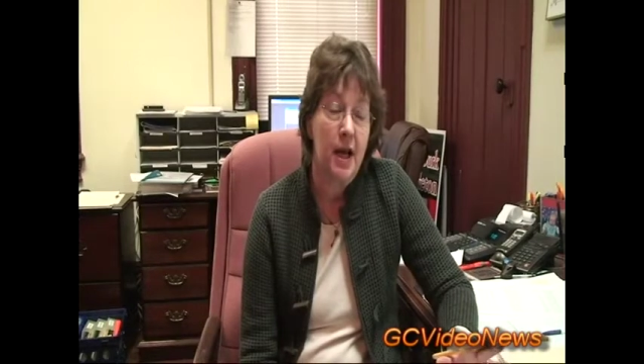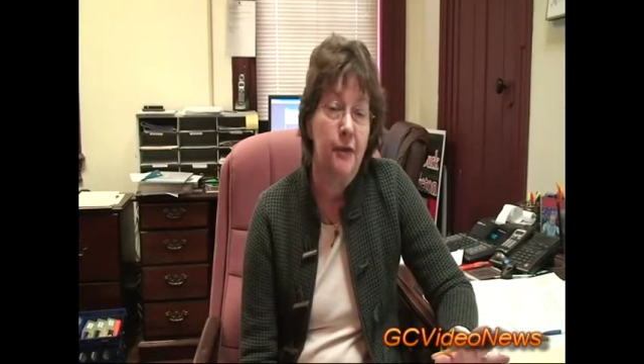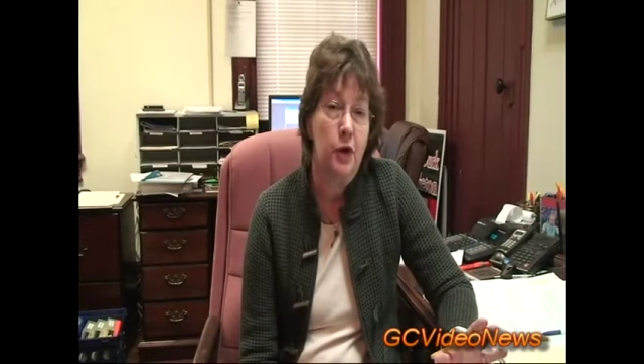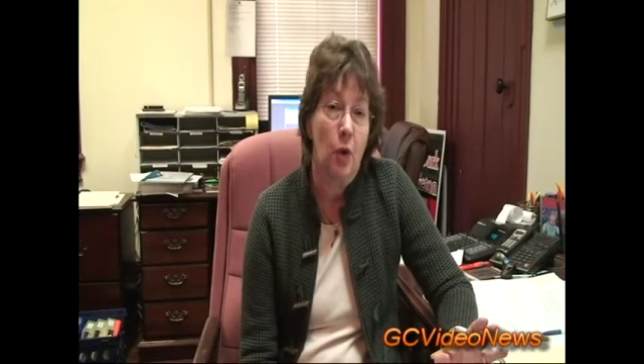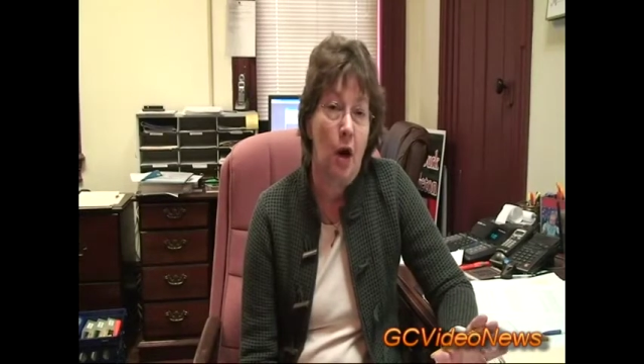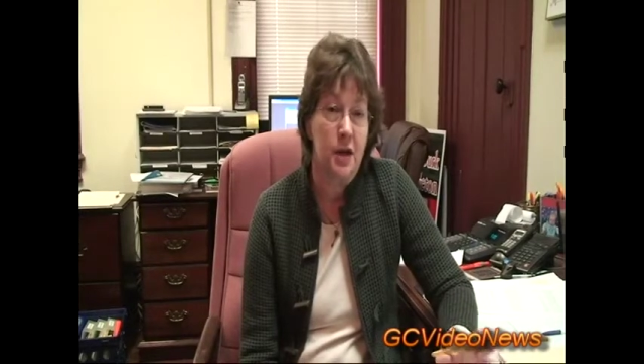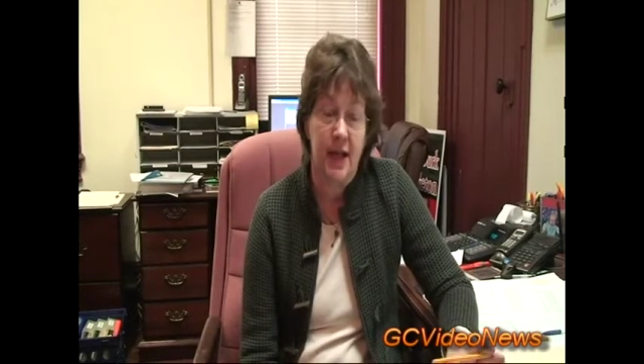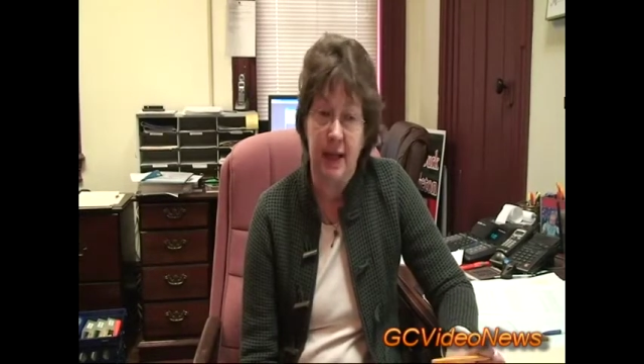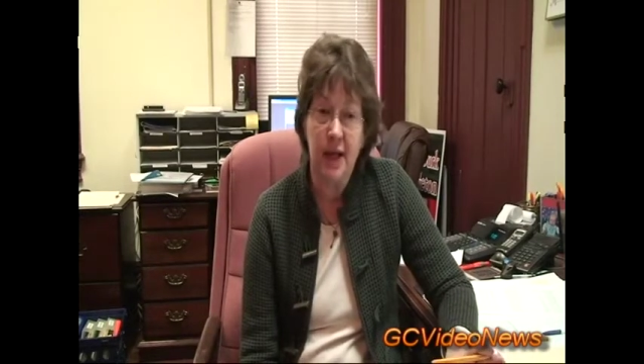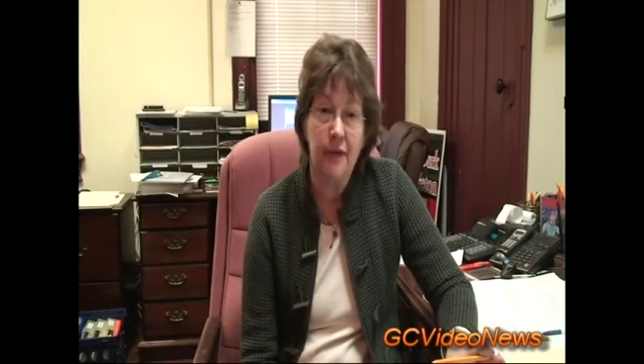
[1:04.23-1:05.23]
if you are
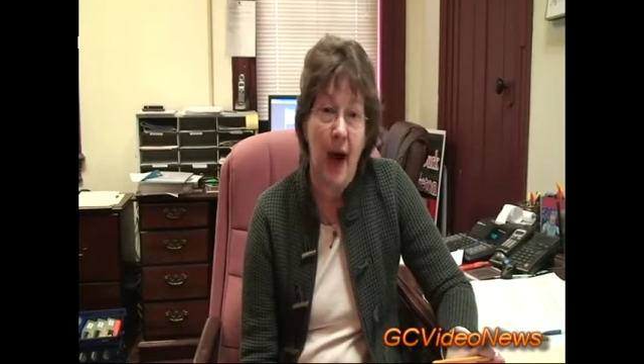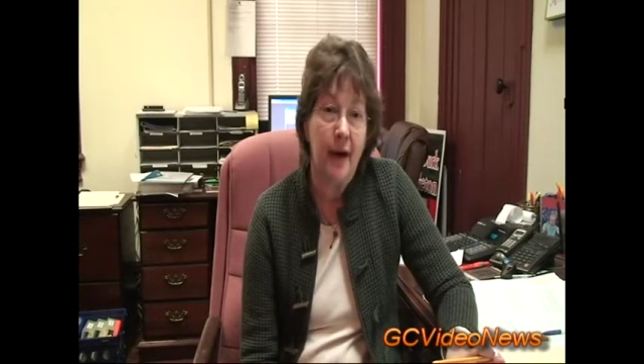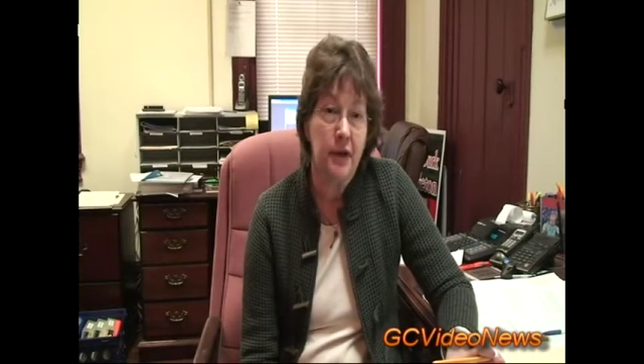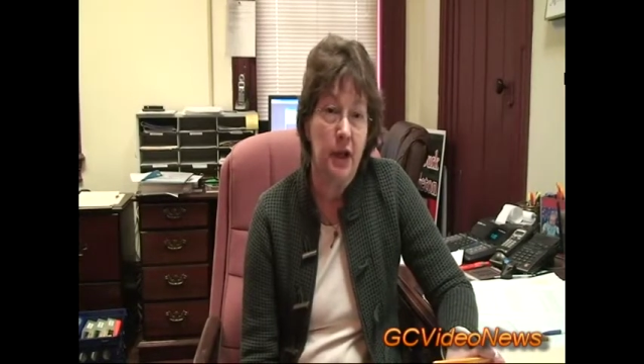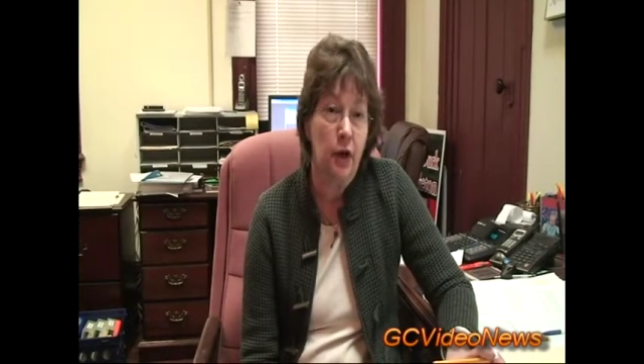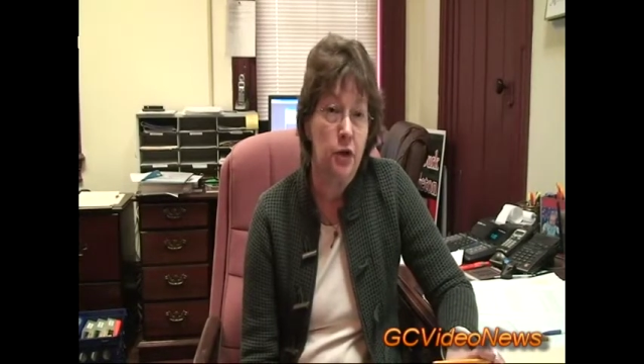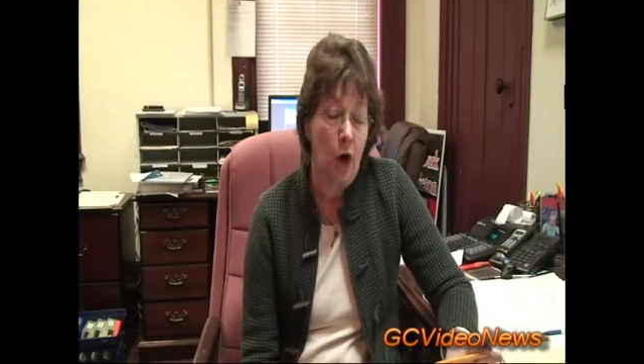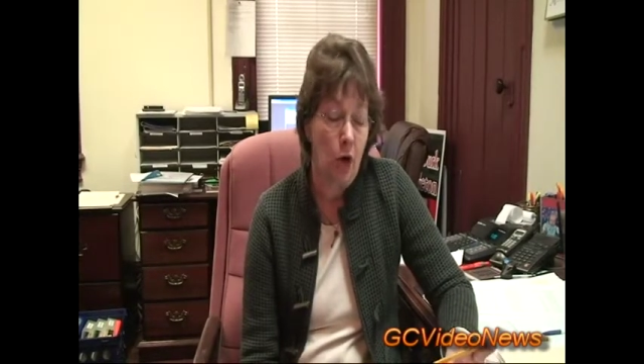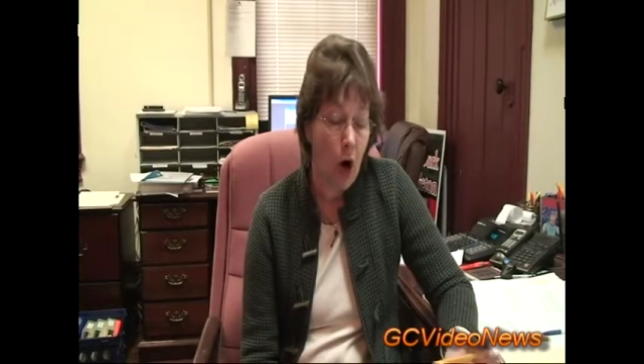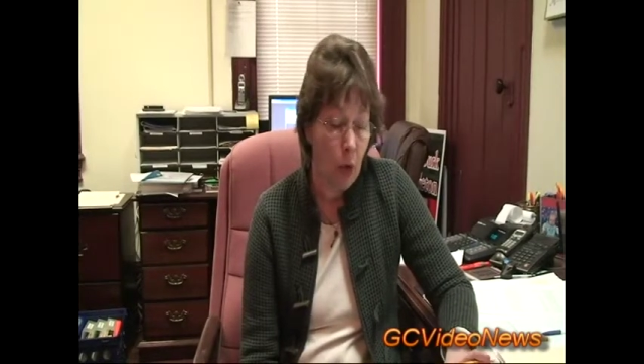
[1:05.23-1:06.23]
65 years
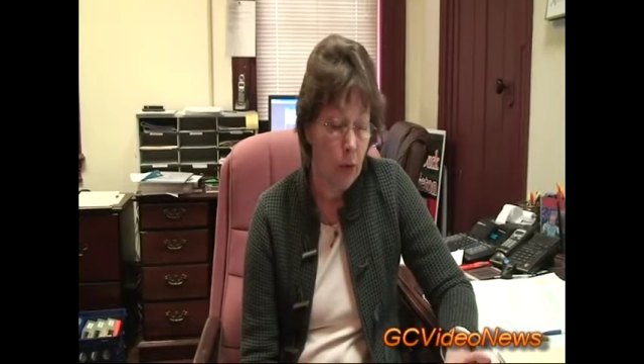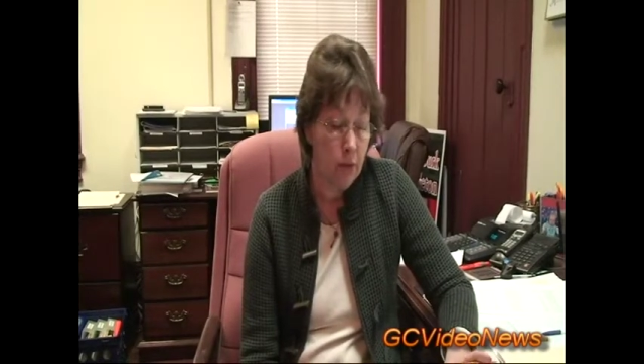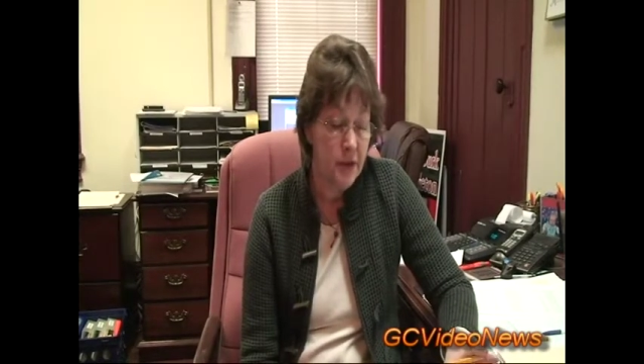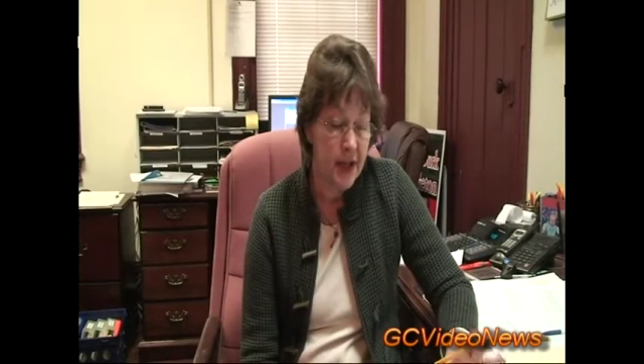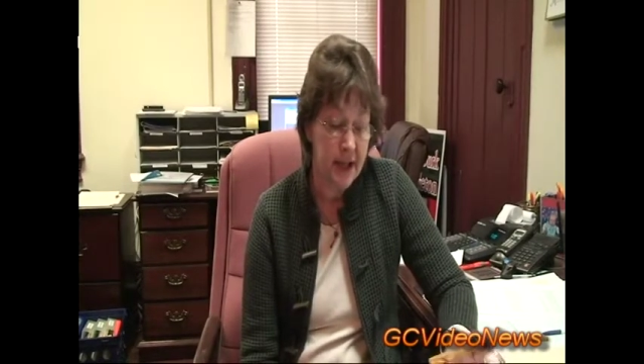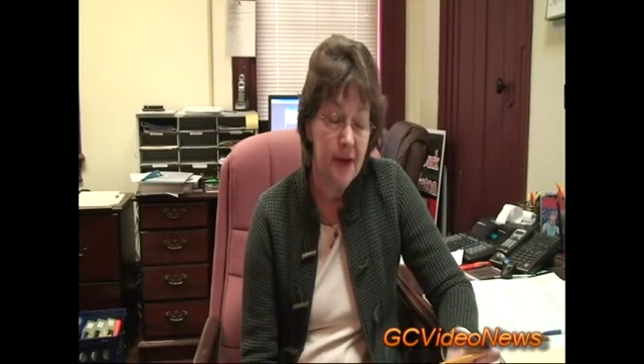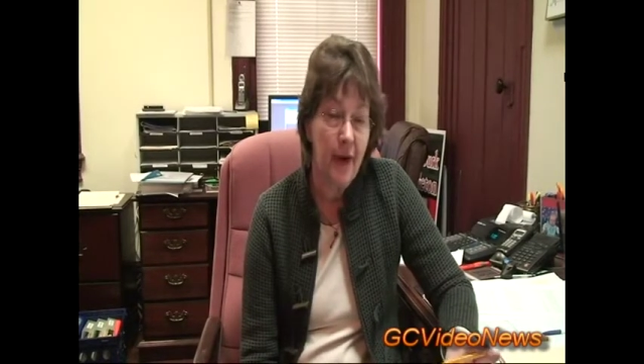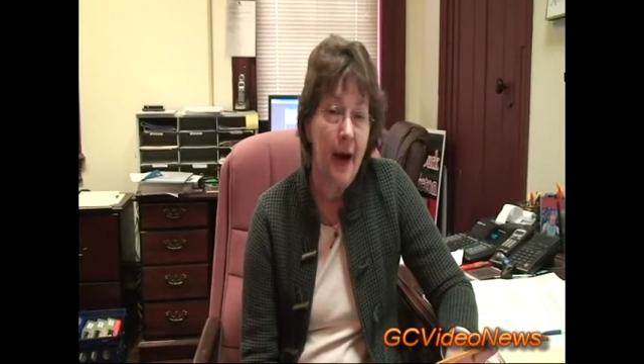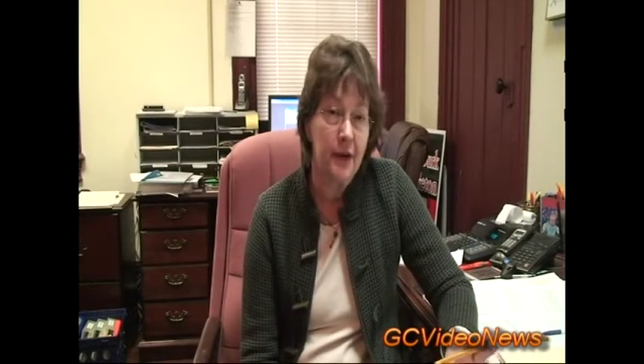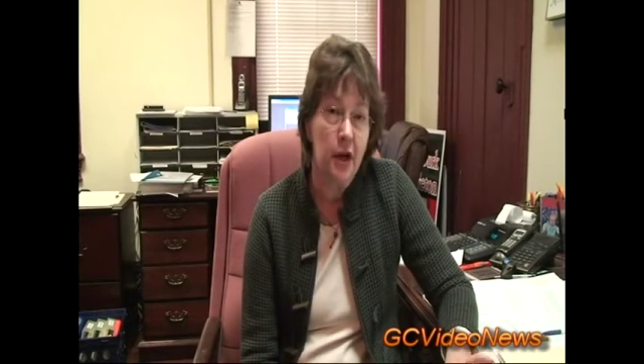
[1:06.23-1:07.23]

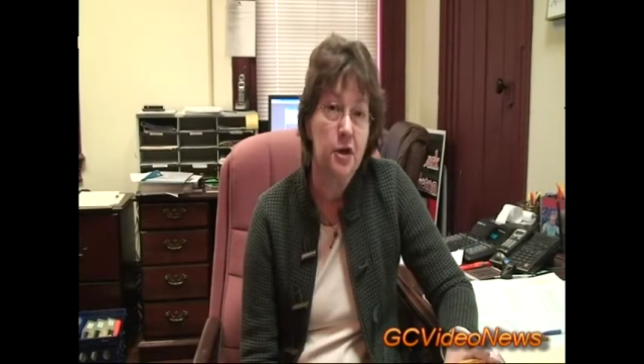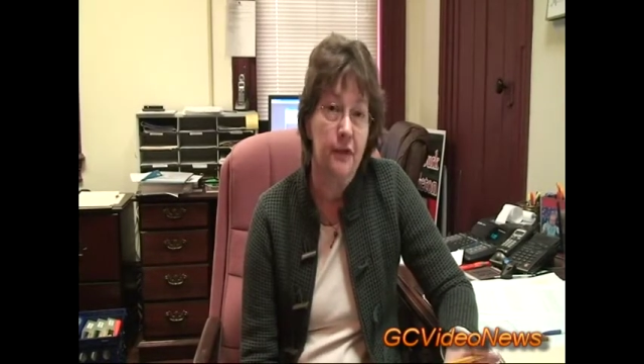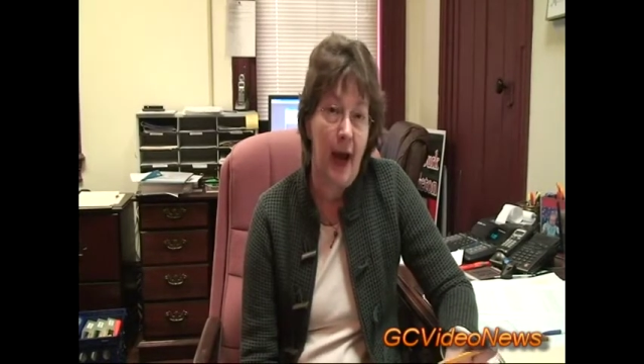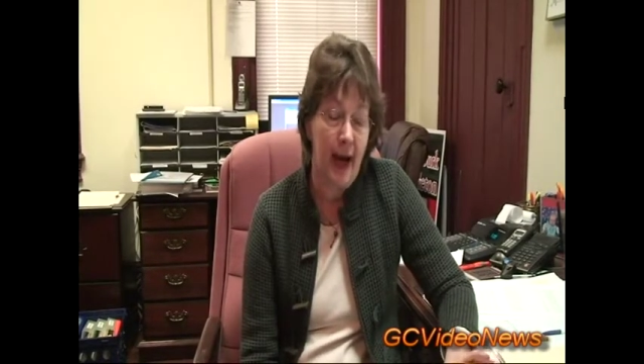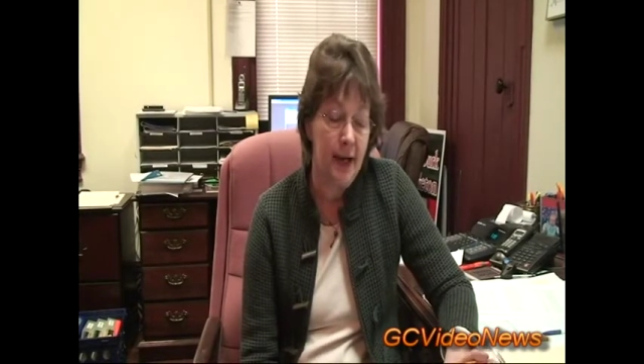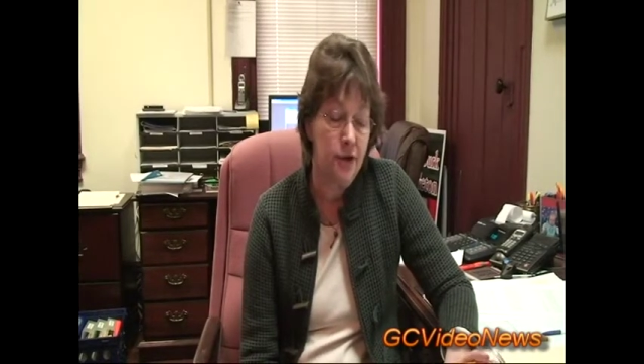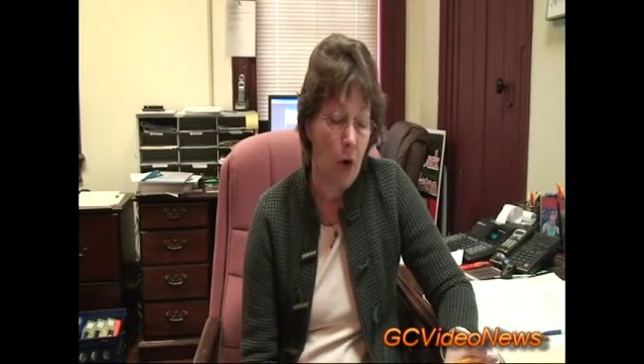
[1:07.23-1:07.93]
of age